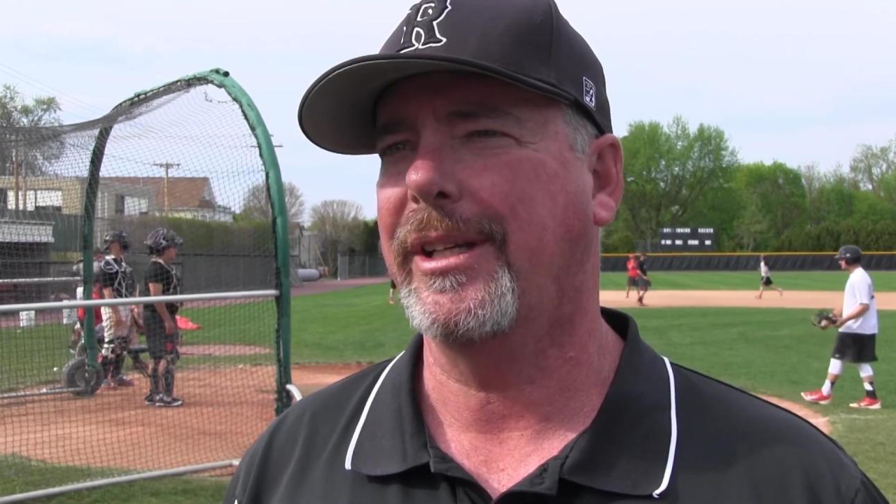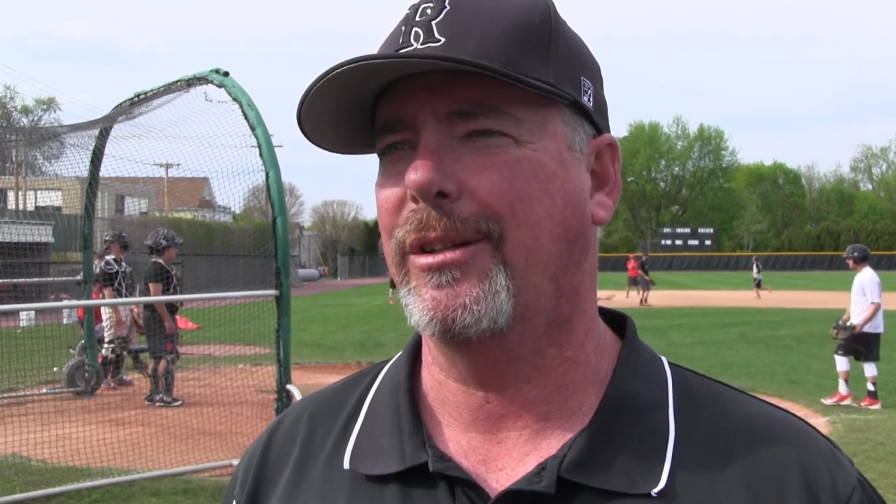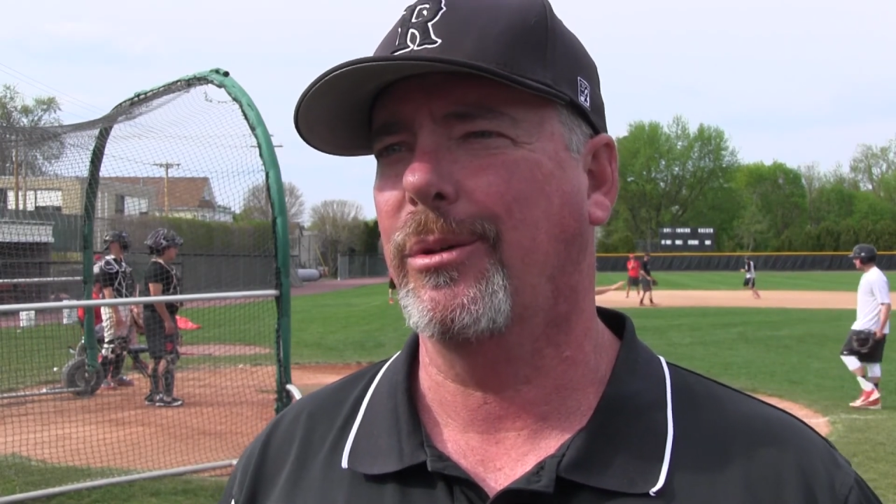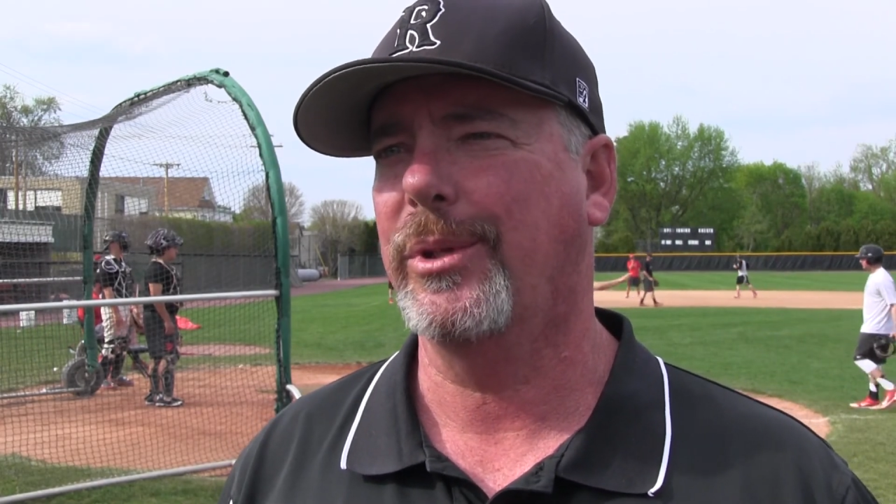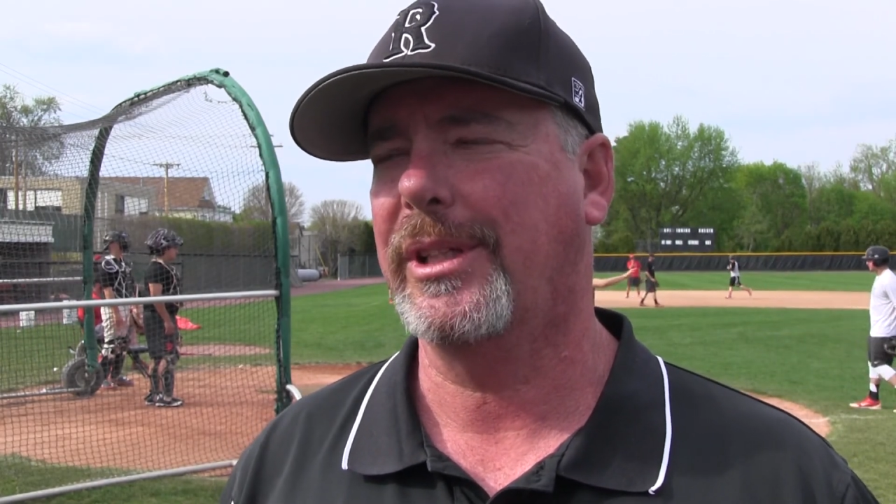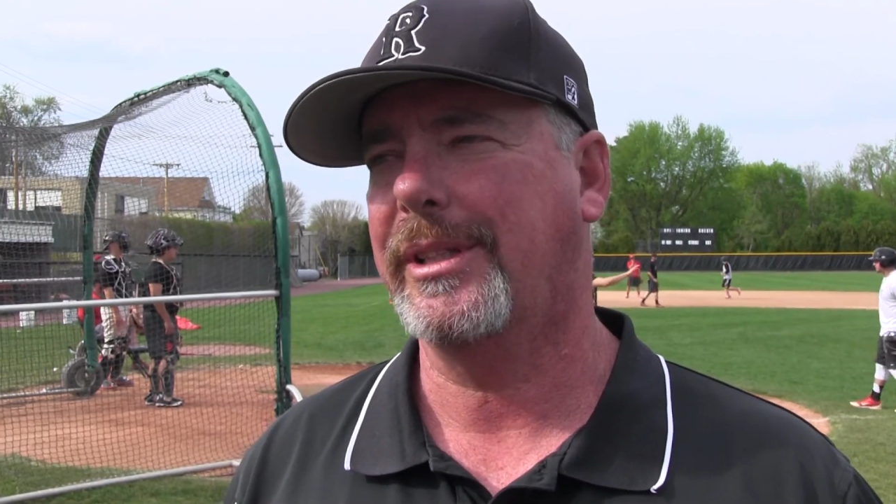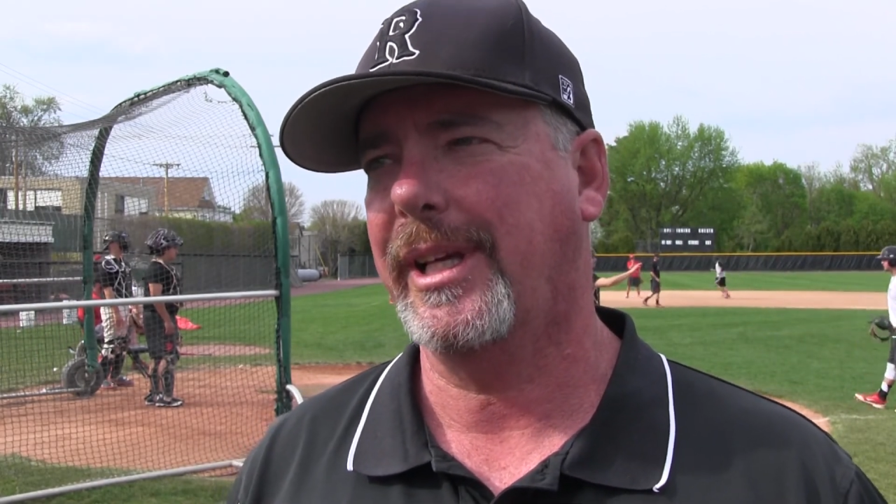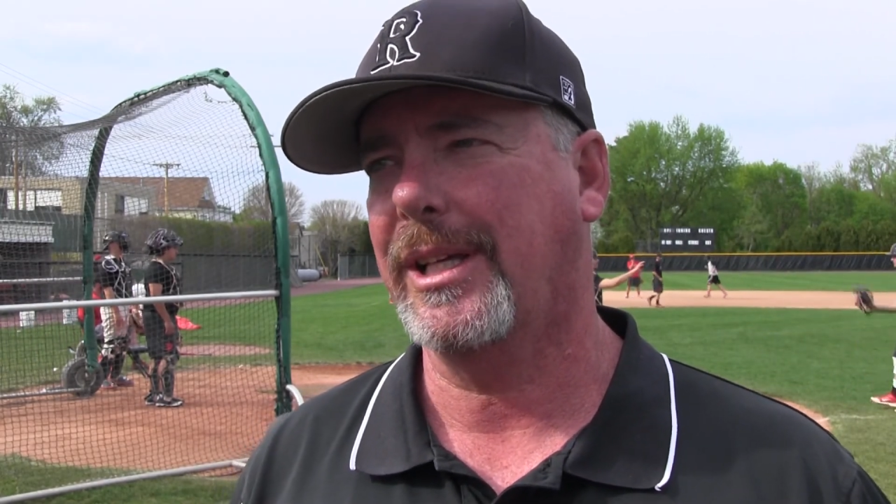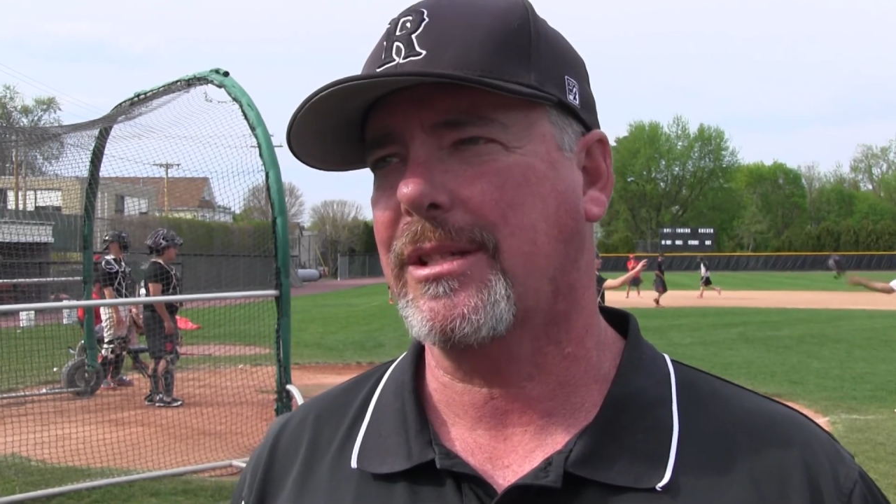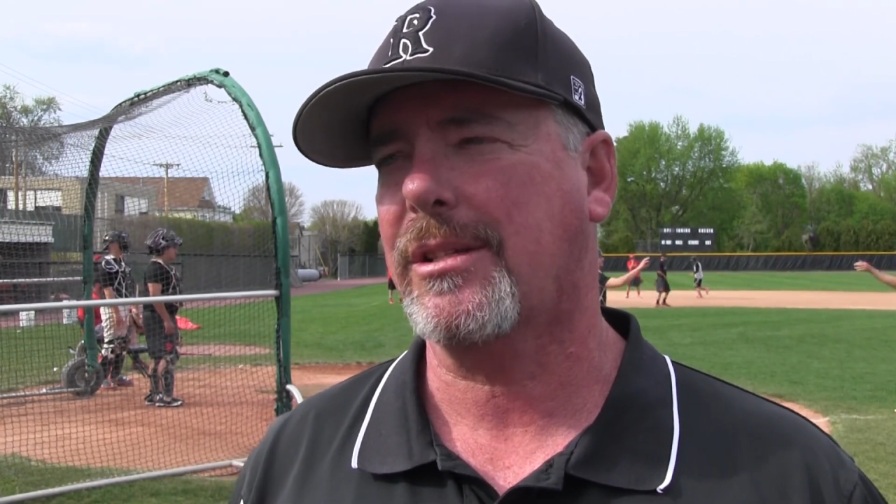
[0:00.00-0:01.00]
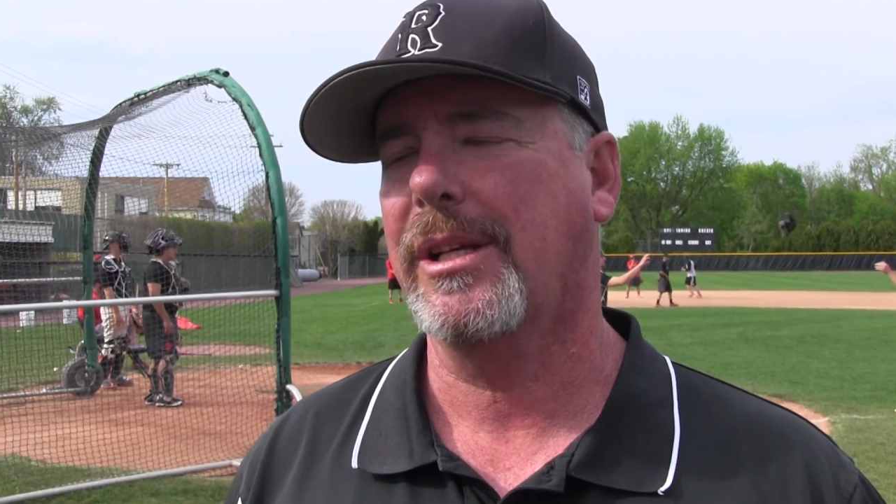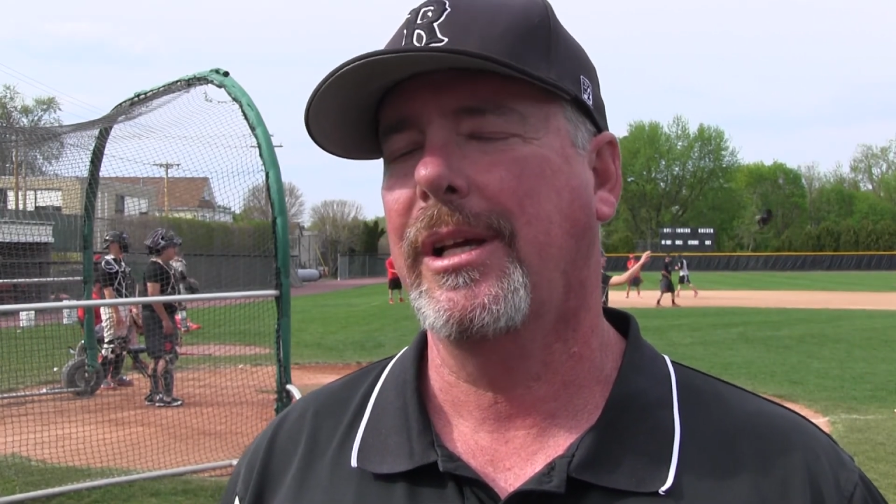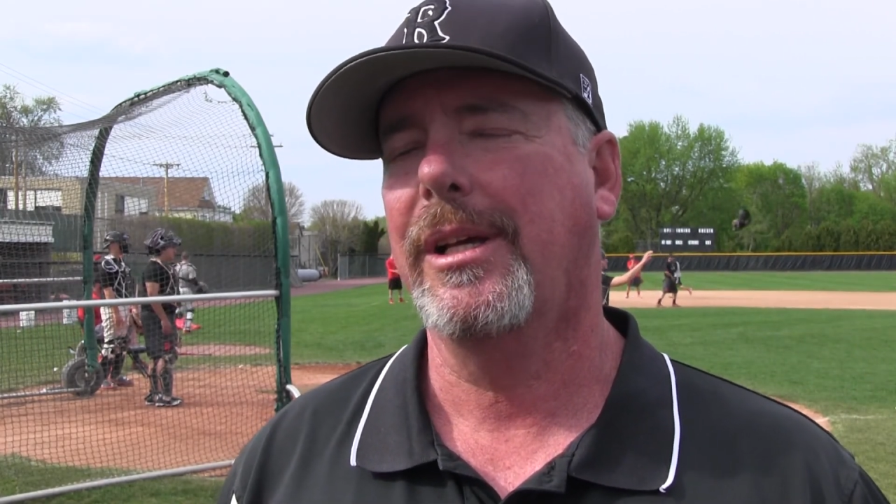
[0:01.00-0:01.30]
They know what it takes